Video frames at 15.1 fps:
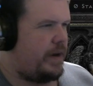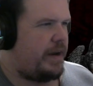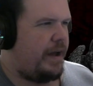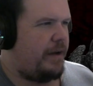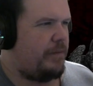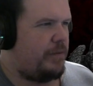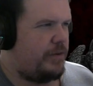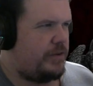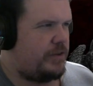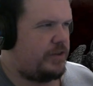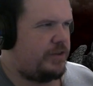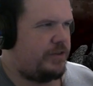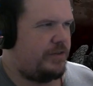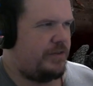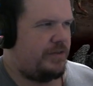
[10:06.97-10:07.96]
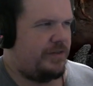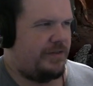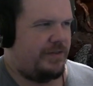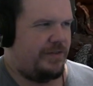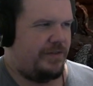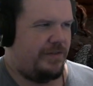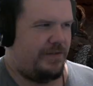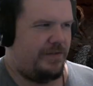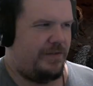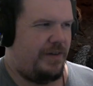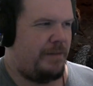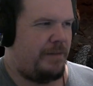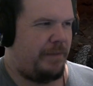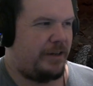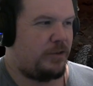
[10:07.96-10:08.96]
I was
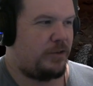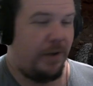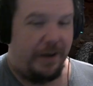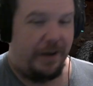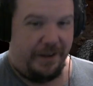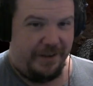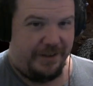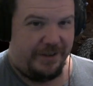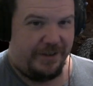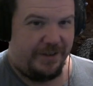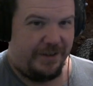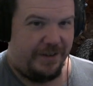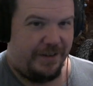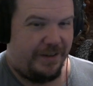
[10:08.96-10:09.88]
in my 20s.